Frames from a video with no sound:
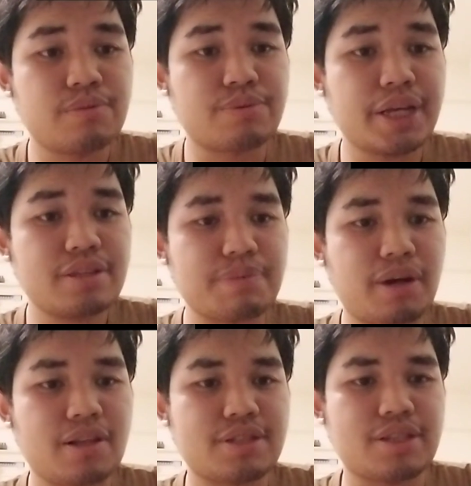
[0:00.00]
Ring
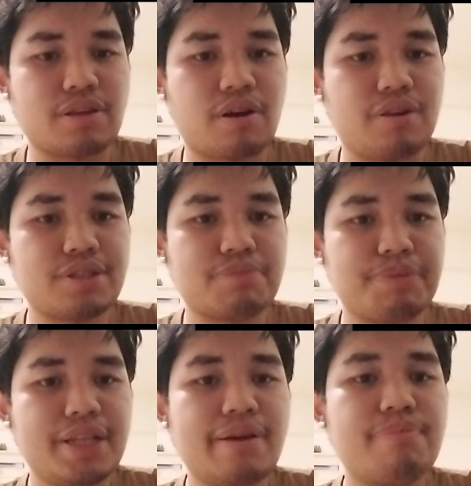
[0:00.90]
topology, the cost is
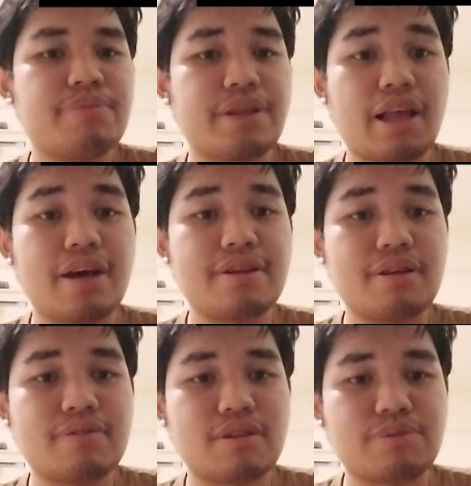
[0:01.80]
medium,
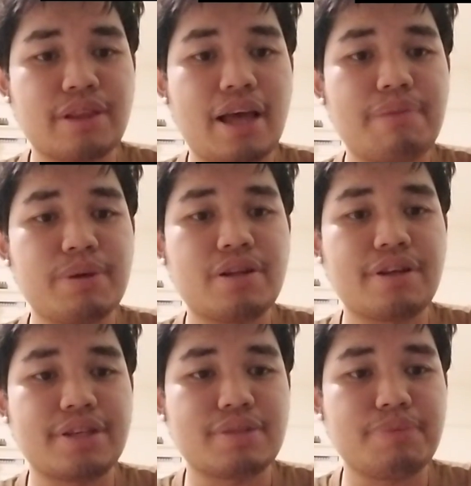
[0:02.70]

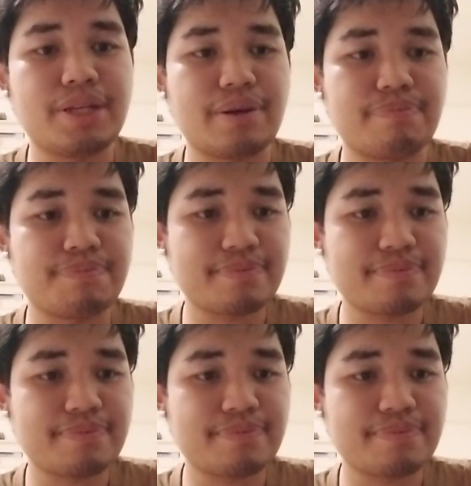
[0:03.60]
reliability is medium.